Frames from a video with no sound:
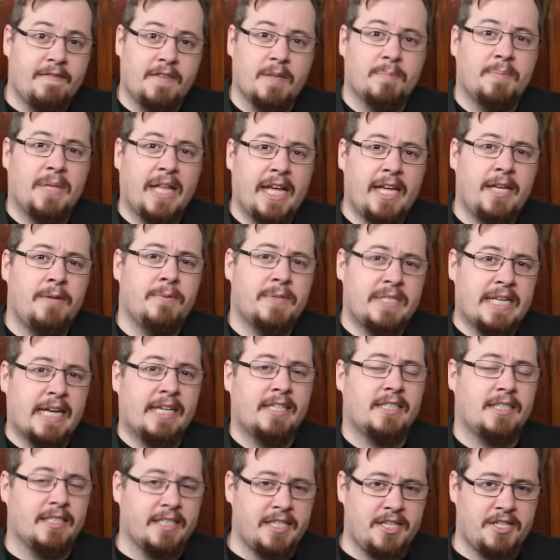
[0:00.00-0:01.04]
if the blade was
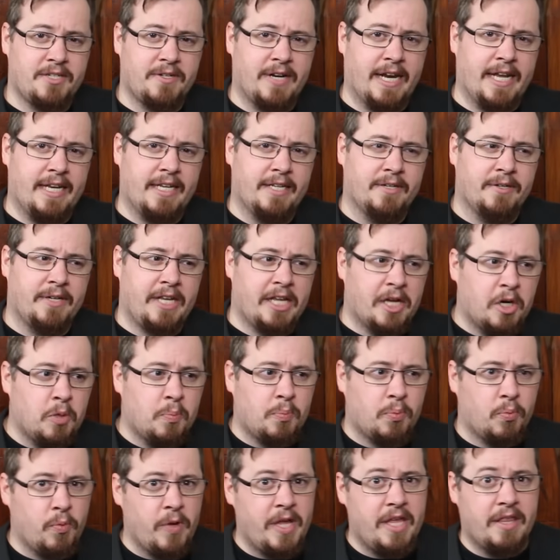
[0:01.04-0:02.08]
actually straight. It would
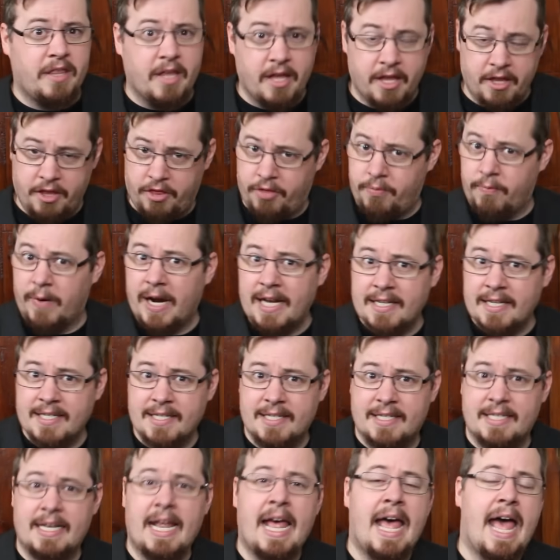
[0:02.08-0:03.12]
help with
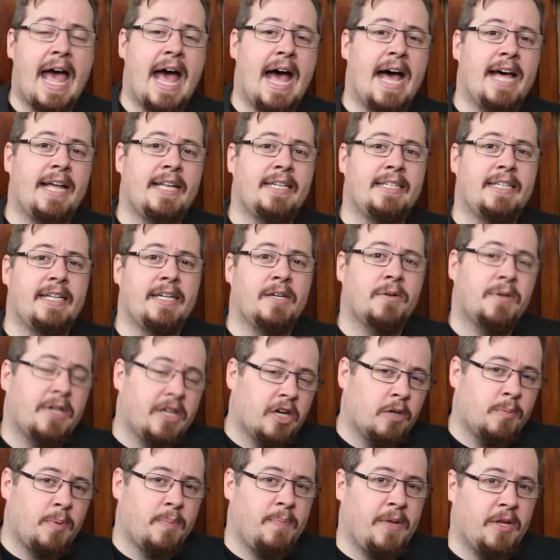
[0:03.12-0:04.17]
thrusts, and it would
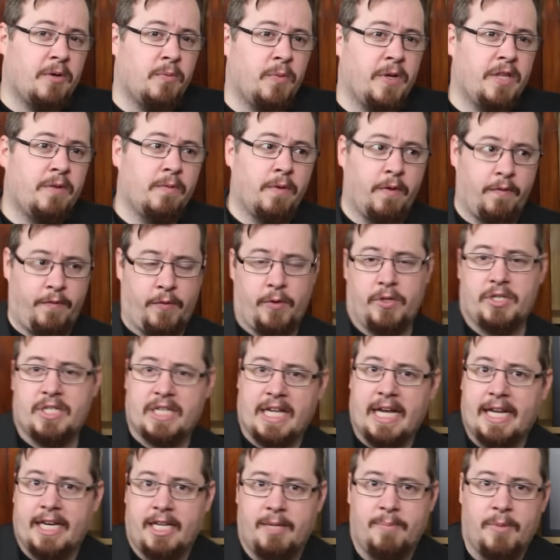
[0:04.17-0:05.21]
help a bit with reverse
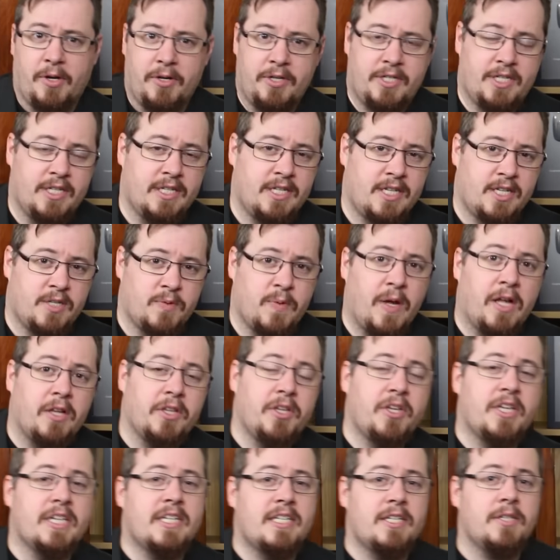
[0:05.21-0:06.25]
cutting motions as well.
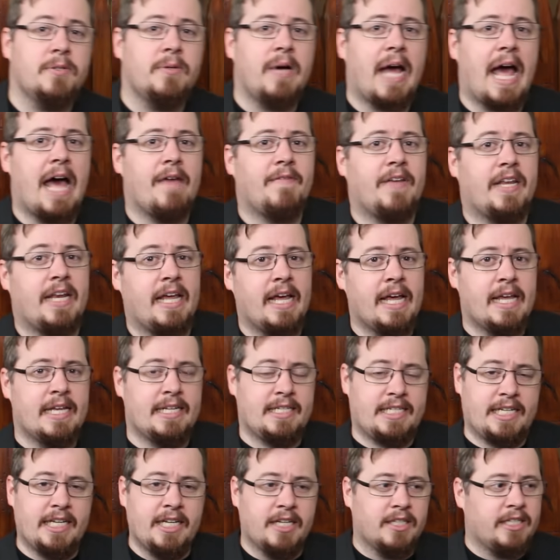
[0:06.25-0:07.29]
You can still have it
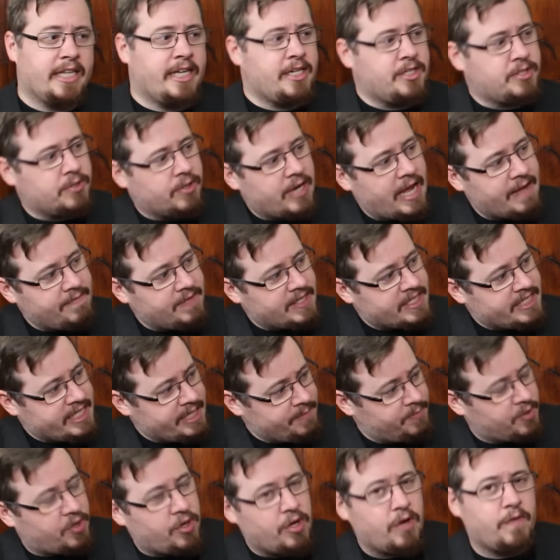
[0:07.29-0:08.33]
single edge or have the
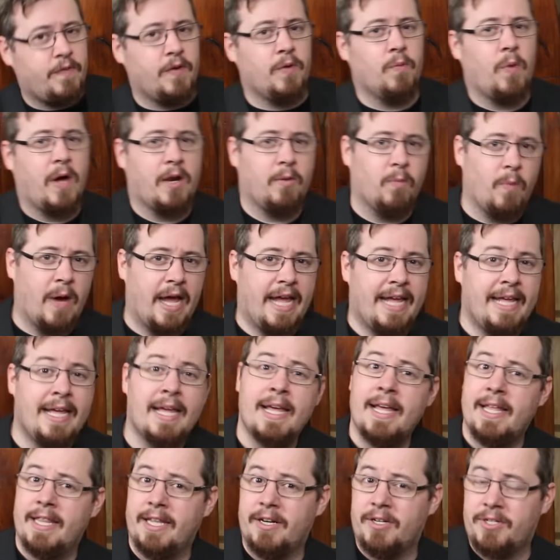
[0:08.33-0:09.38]
tip curve in one way.
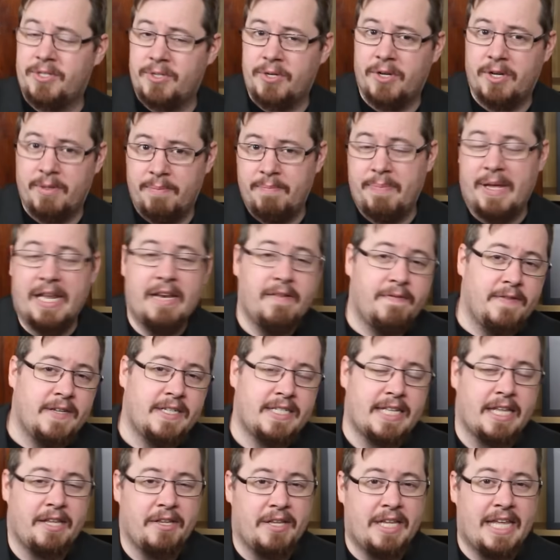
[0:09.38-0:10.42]
There are certain
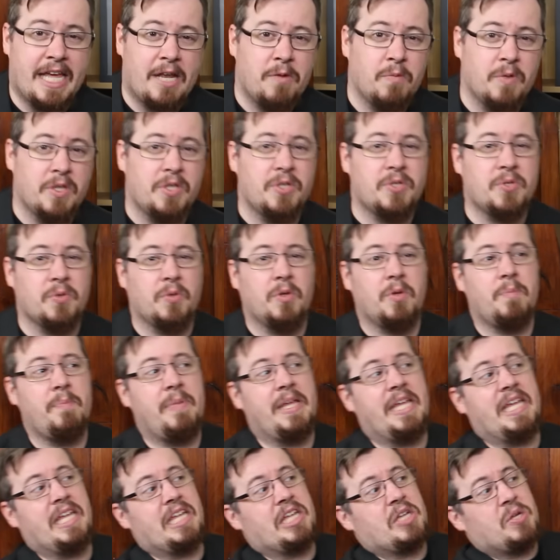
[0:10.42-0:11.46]
benefits that you get with a sword
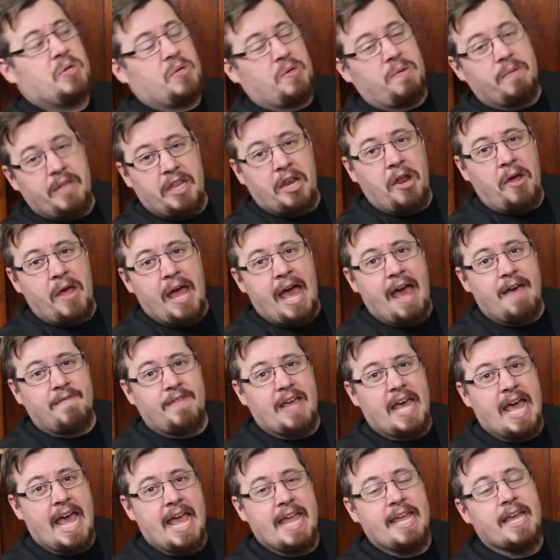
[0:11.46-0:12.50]
being, you know, have
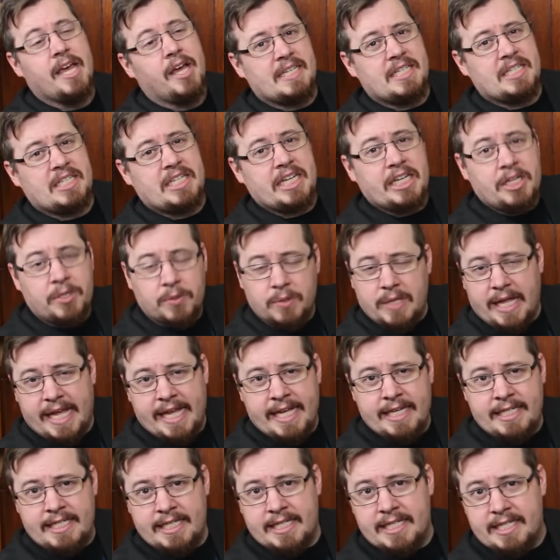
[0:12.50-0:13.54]
a single
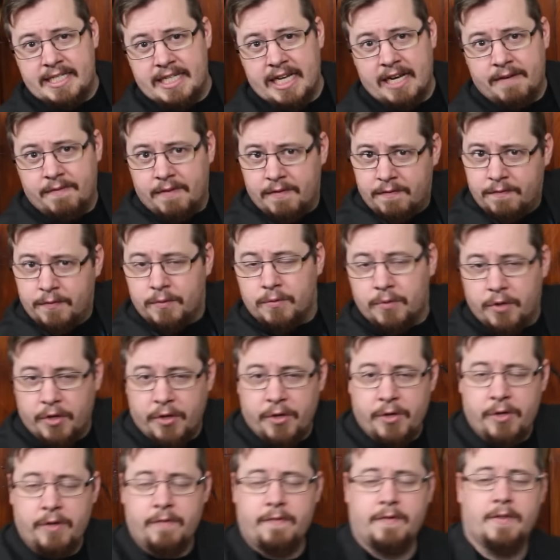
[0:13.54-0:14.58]
edge instead of a full
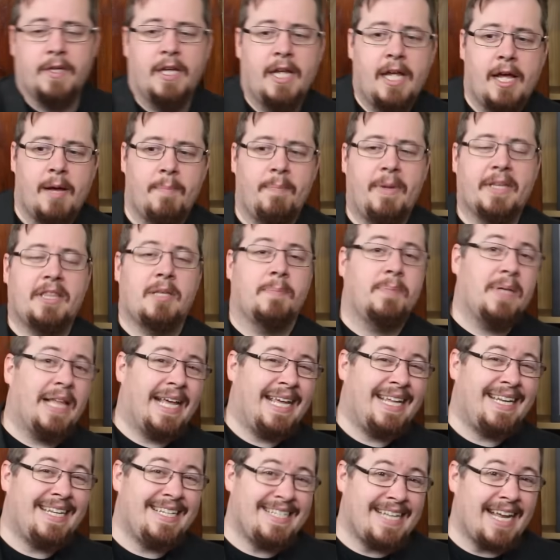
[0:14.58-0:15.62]
curve, but the
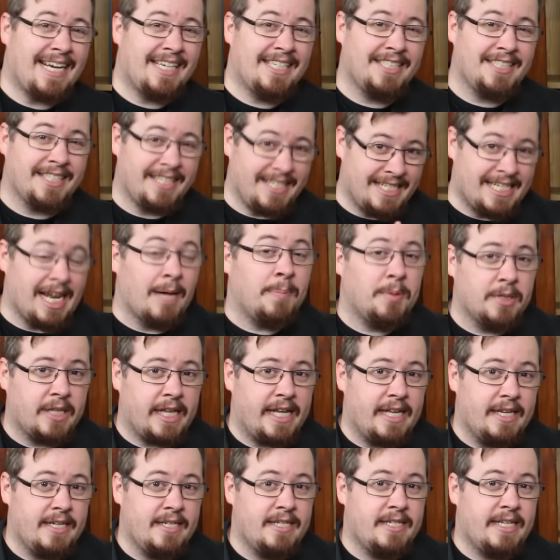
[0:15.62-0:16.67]
blade is actually
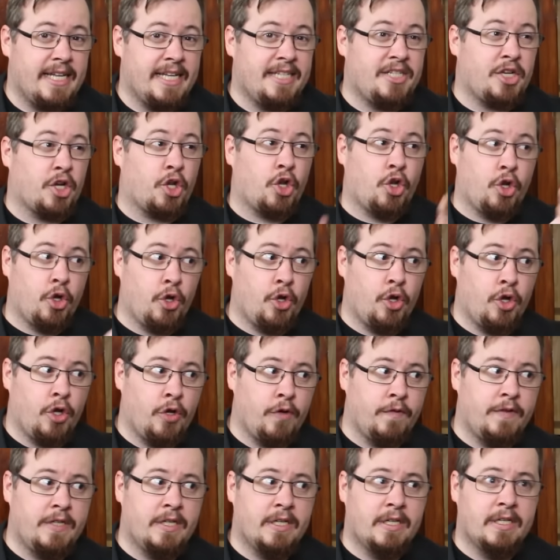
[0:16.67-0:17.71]
double-edged. It's a
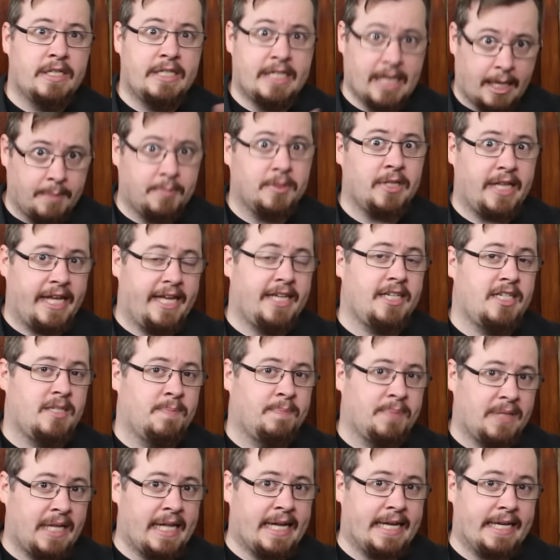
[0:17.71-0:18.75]
curved
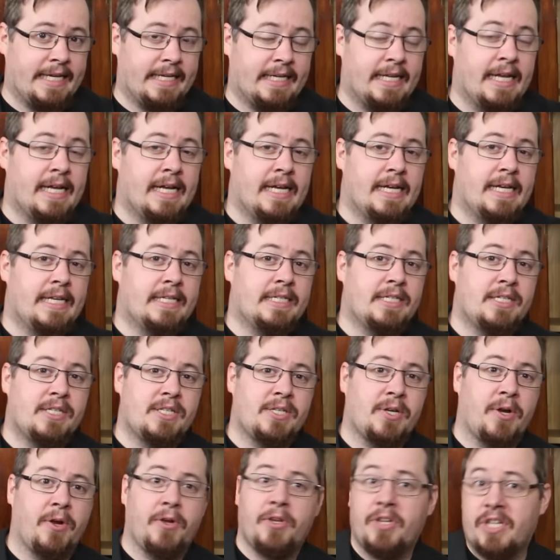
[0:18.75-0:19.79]
double-edged blade, and
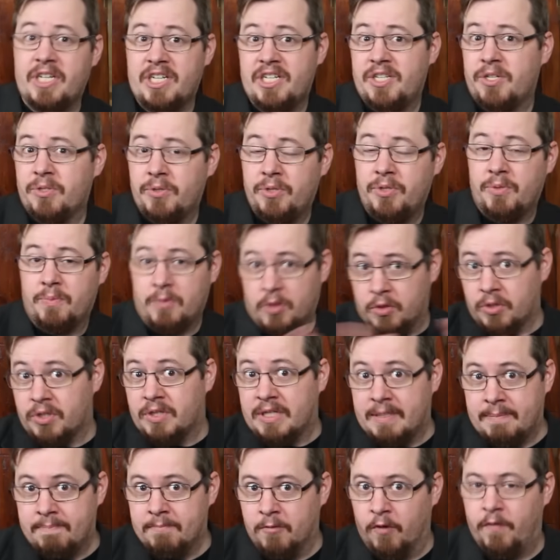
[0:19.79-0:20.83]
so you can still do
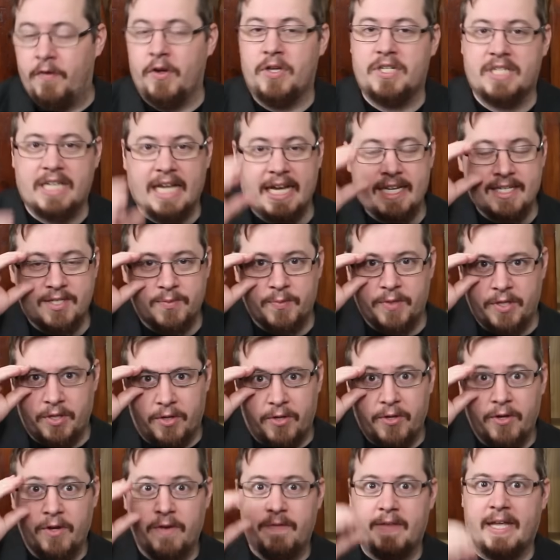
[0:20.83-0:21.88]
good reverse cuts with the
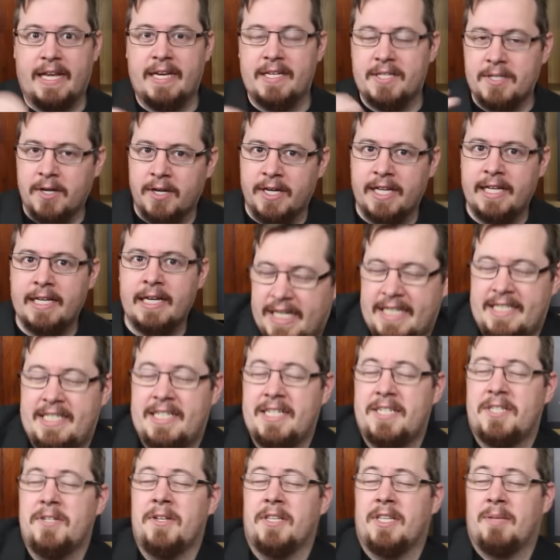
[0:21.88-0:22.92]
curve that is on it. It's
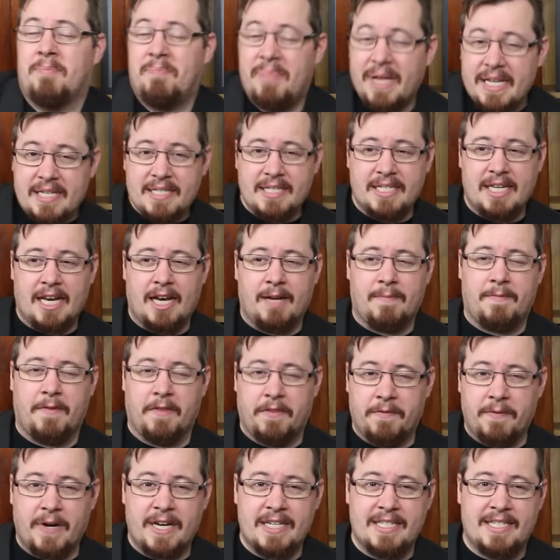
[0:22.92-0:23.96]
just not the best setup for
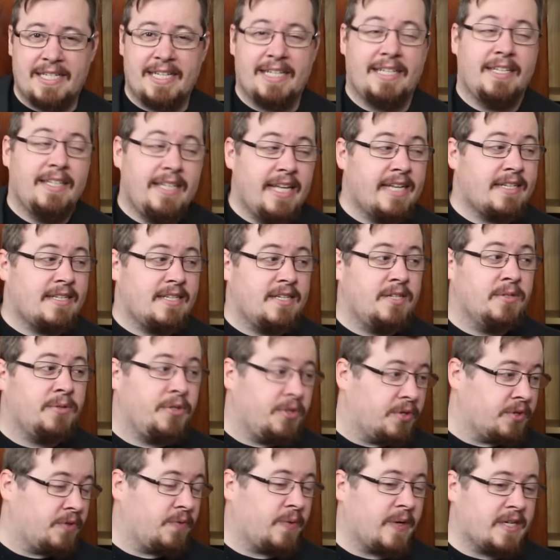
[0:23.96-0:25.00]
thrusting, yet still
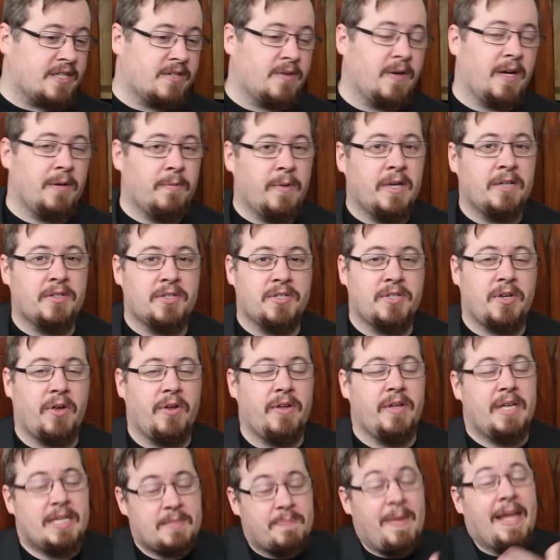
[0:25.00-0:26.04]
you could thrust quite well, so
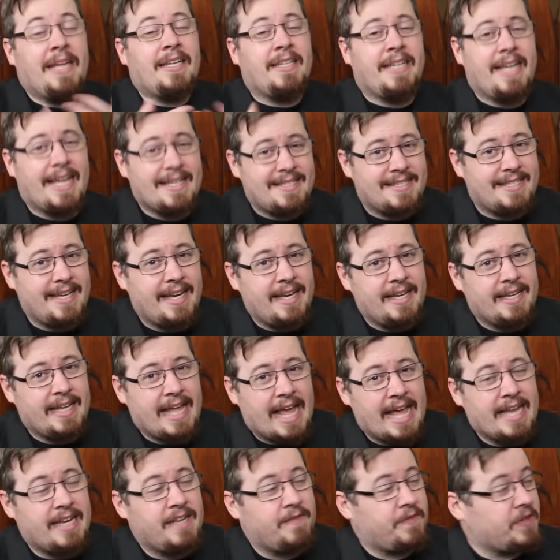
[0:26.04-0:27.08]
it's mainly aesthetic,
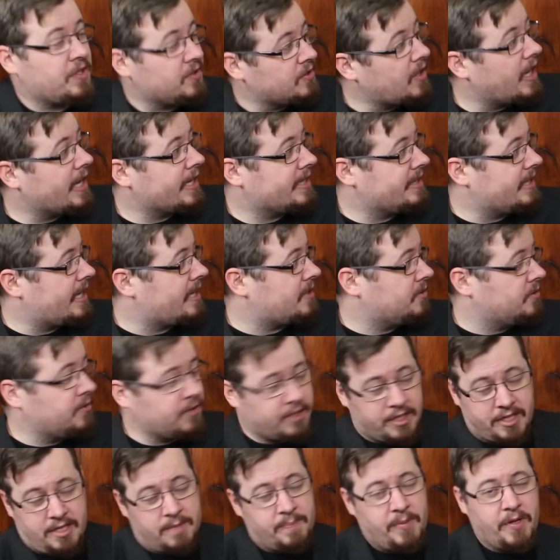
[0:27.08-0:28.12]
and if you like that
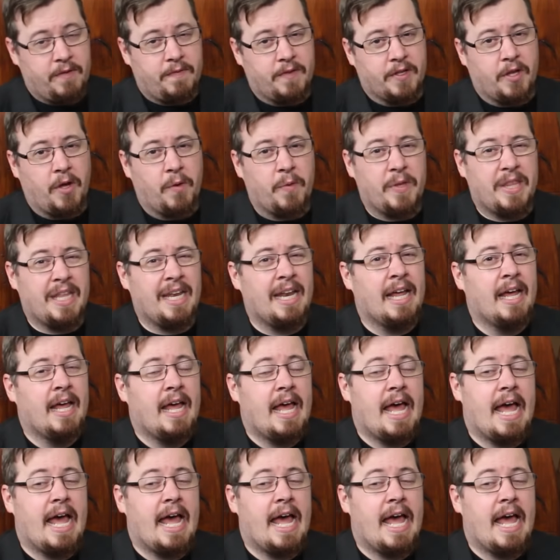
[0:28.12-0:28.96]
look, you can perfectly go with it.